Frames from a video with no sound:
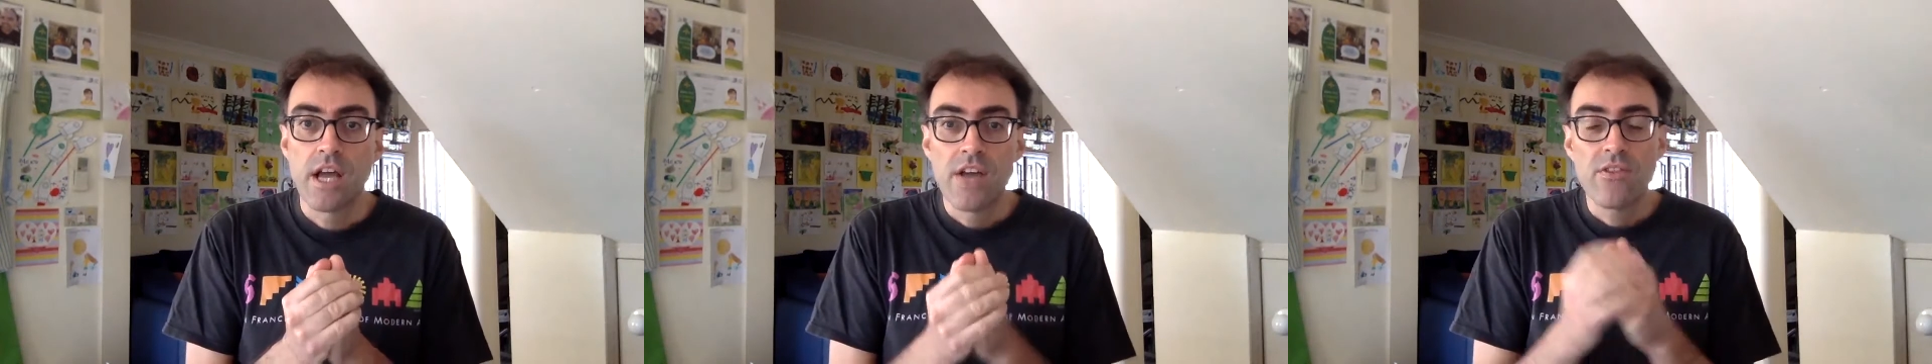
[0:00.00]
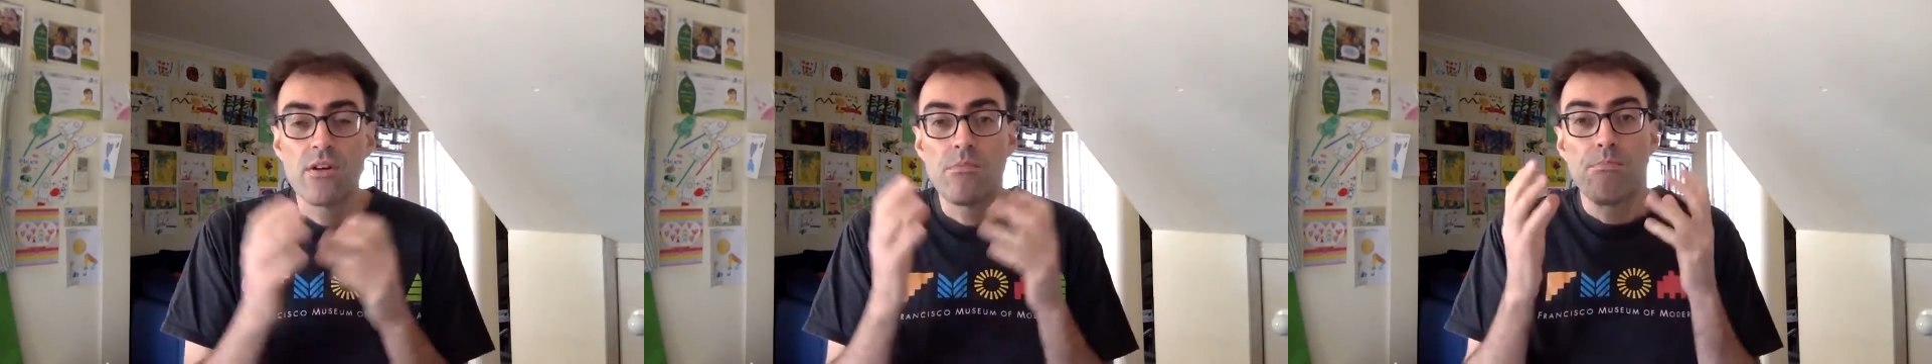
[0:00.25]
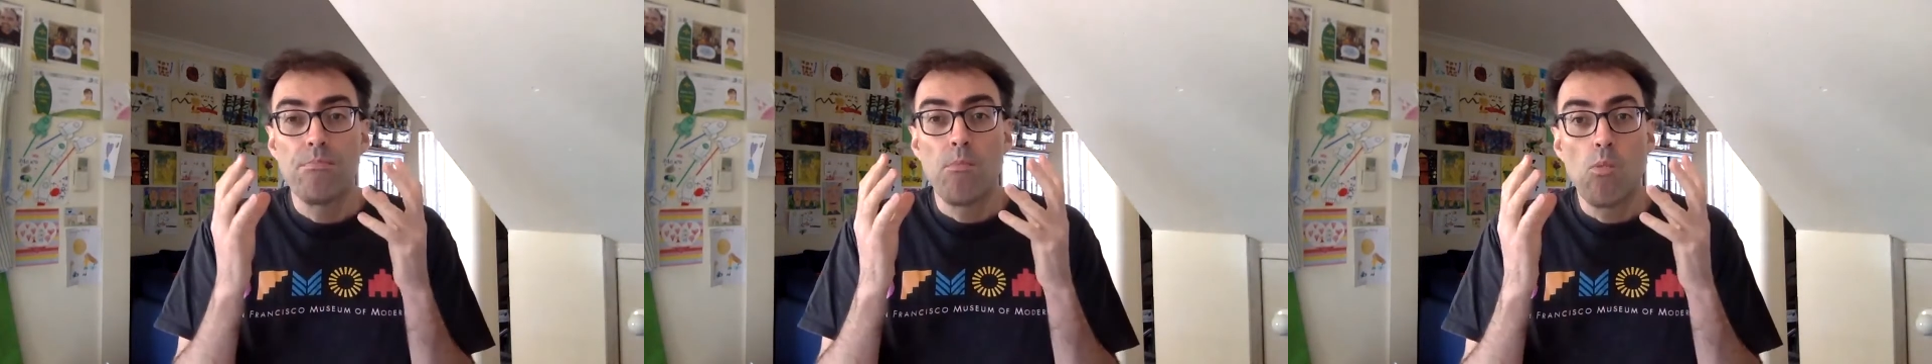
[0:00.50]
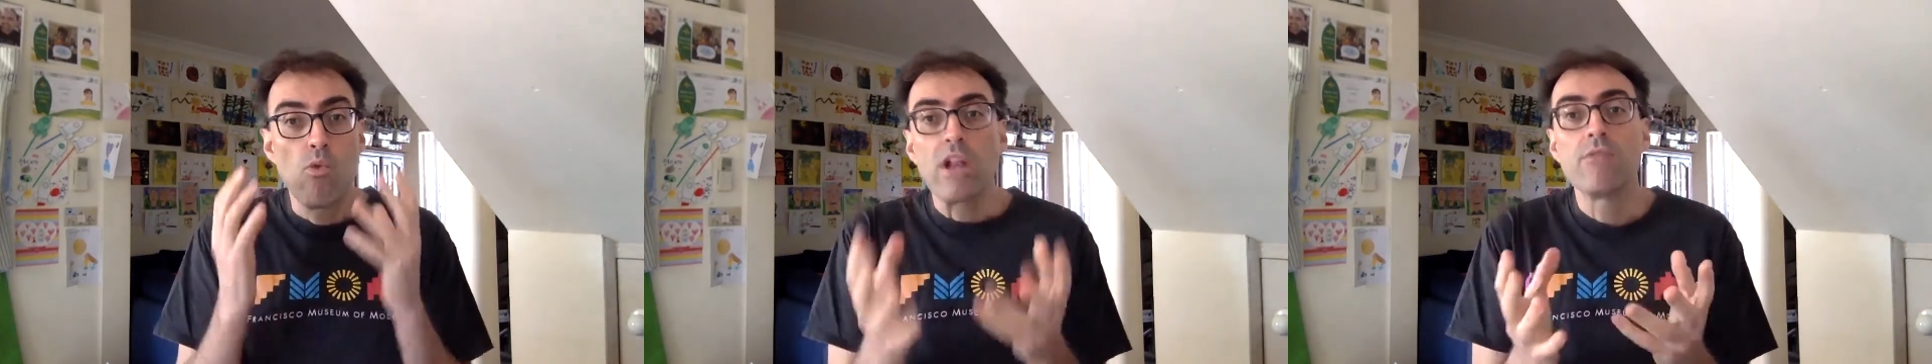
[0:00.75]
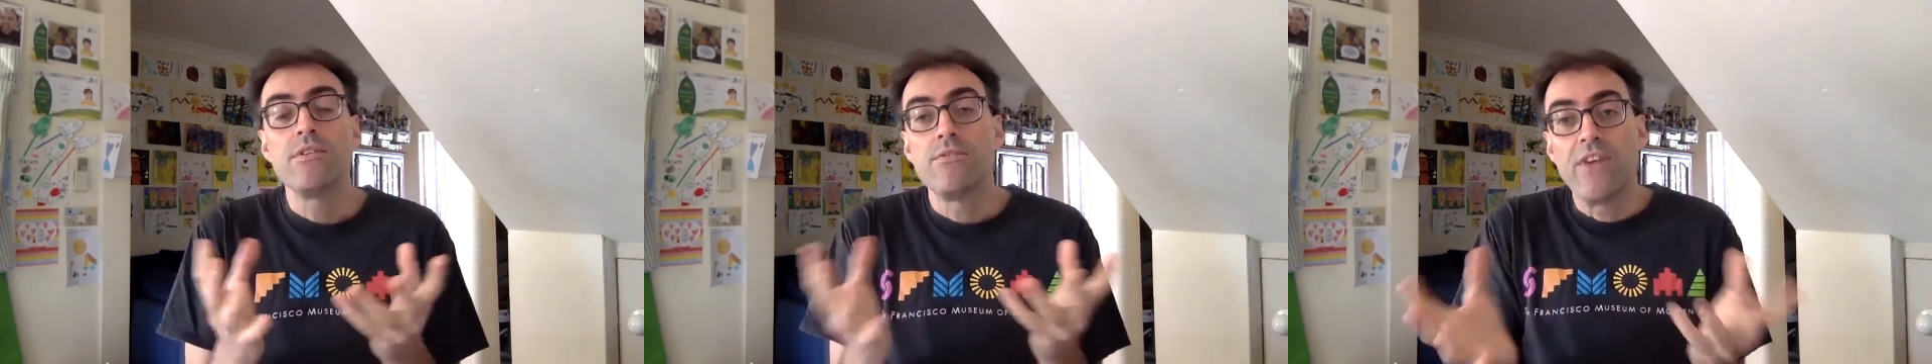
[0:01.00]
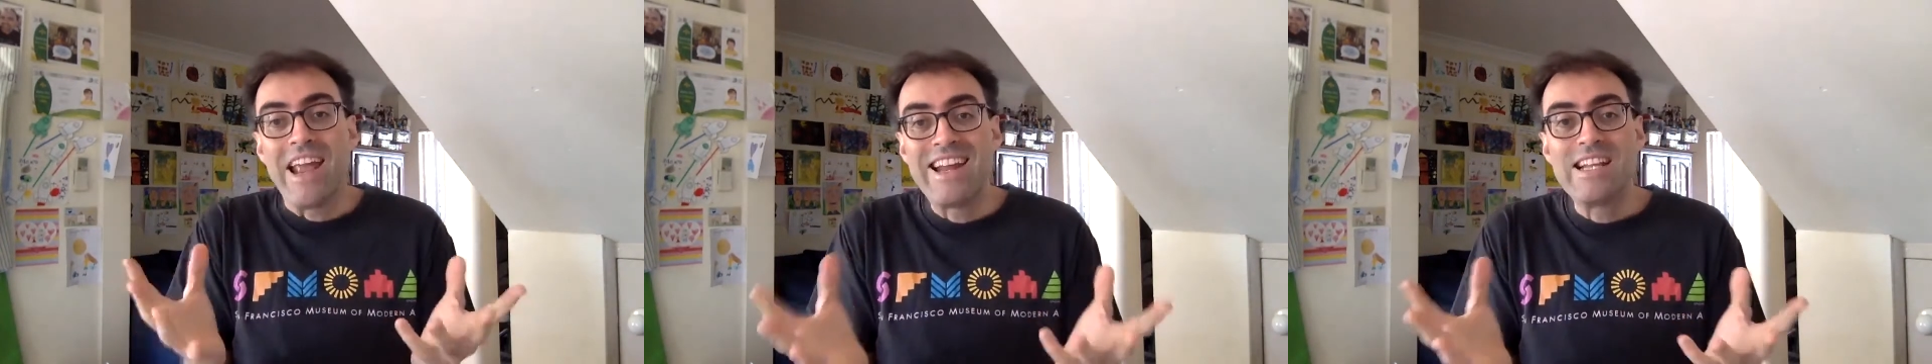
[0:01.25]
that are relevant
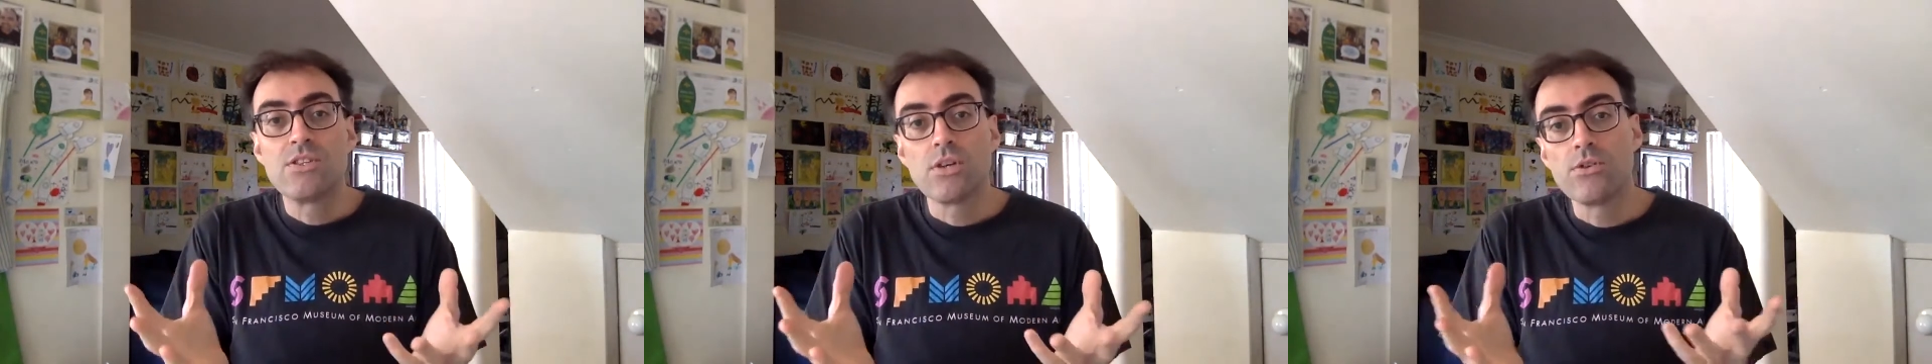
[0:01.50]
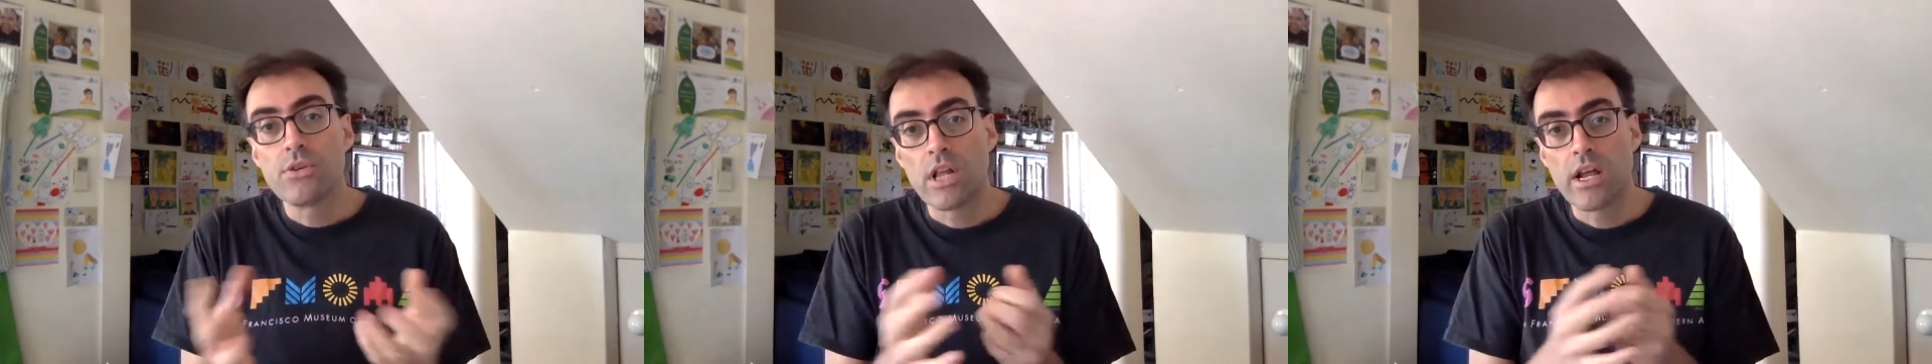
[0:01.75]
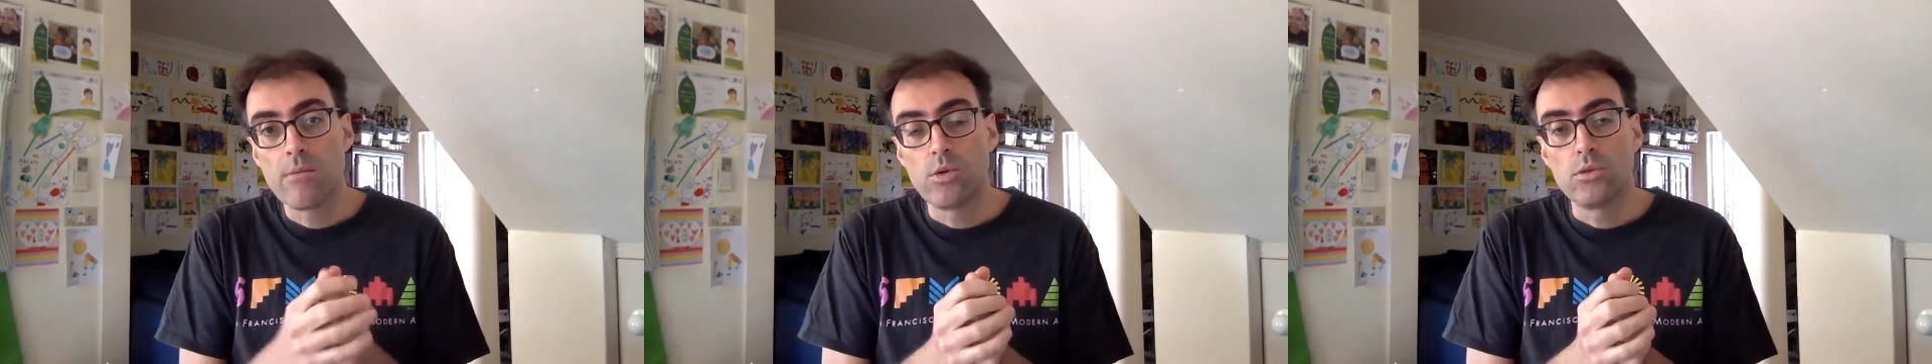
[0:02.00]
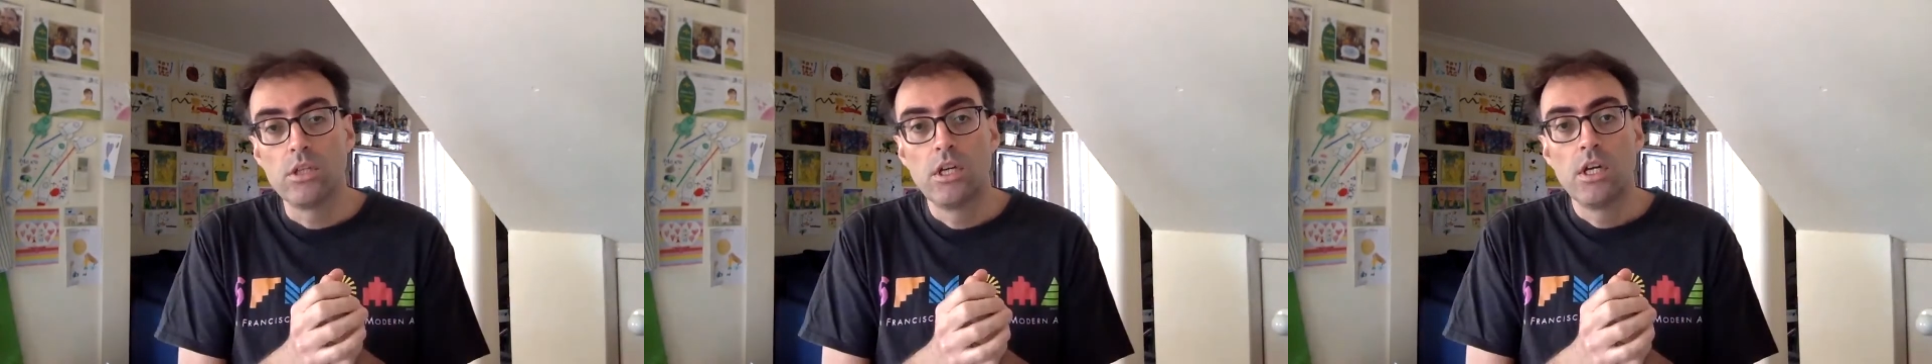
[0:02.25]
for any social animal.